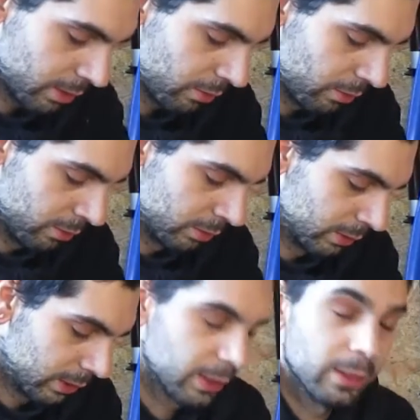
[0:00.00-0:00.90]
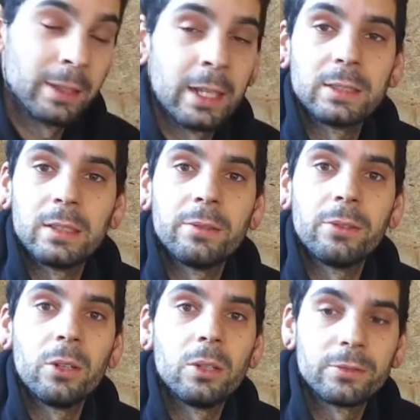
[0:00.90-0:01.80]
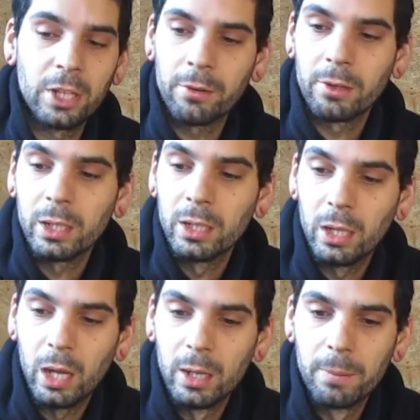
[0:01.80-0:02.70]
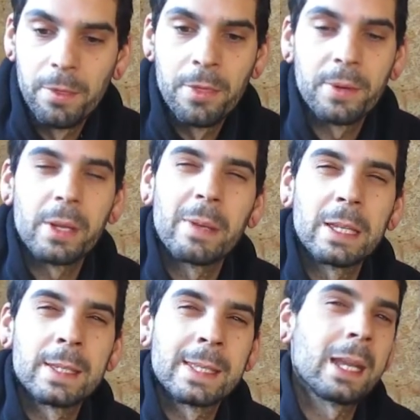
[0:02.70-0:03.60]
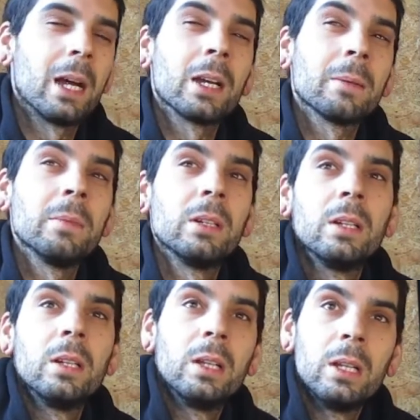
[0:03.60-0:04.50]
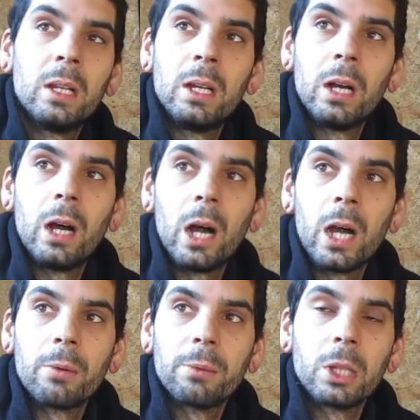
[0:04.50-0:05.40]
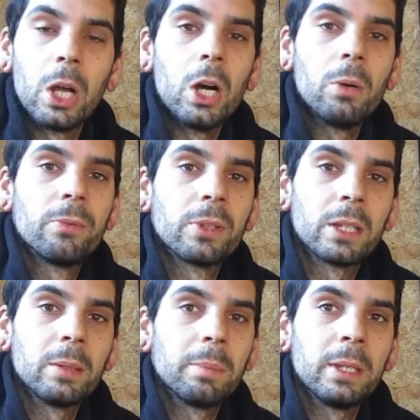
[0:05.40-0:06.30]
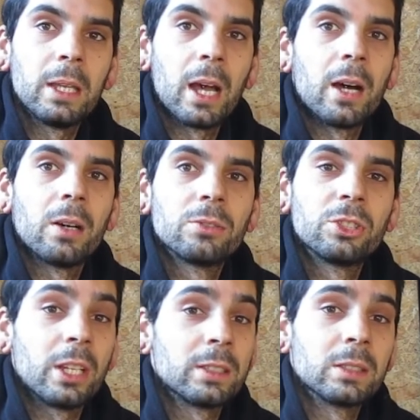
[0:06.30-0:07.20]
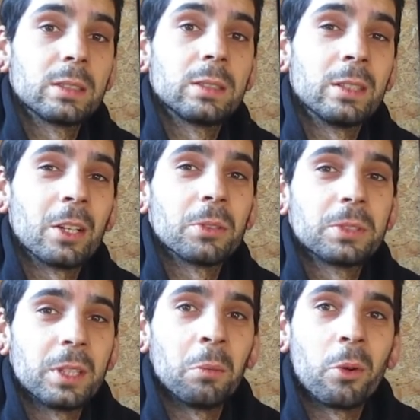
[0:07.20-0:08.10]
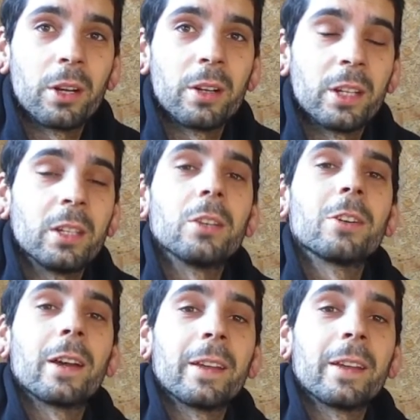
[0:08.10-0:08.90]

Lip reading: on the 19th of January. 3 weeks time I will hopefully be out chasing snow somewhere in the UK.